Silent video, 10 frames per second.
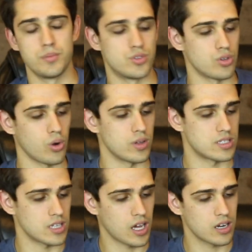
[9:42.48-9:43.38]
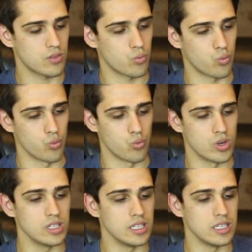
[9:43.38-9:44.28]
So it's not
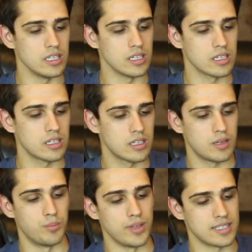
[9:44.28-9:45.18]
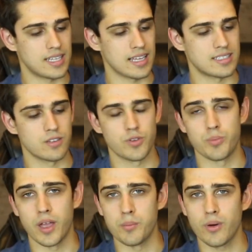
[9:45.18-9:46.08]
really been tested for
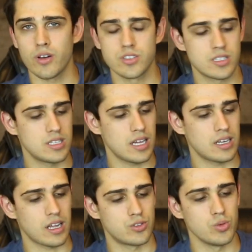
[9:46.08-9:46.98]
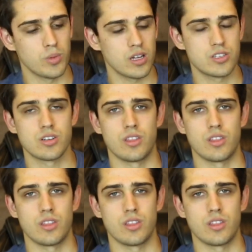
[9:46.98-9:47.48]
paintball just yet, not too much.